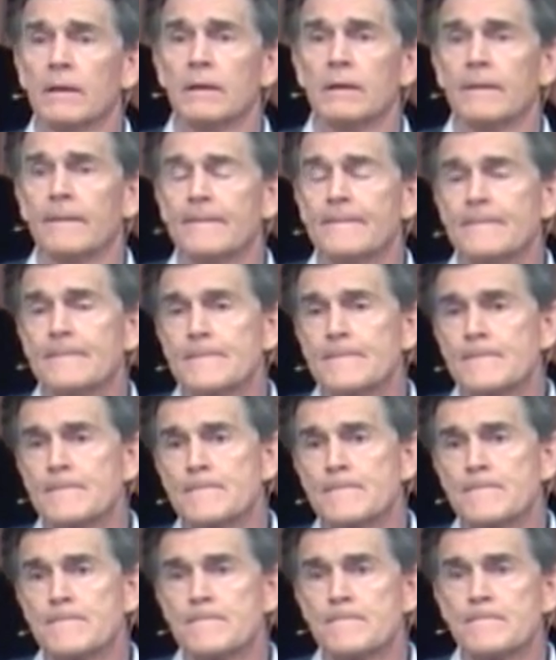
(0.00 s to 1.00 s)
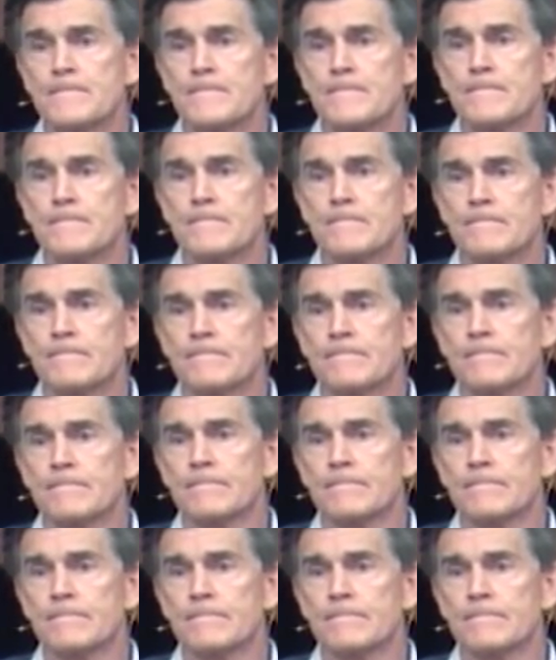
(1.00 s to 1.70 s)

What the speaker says: [no speech]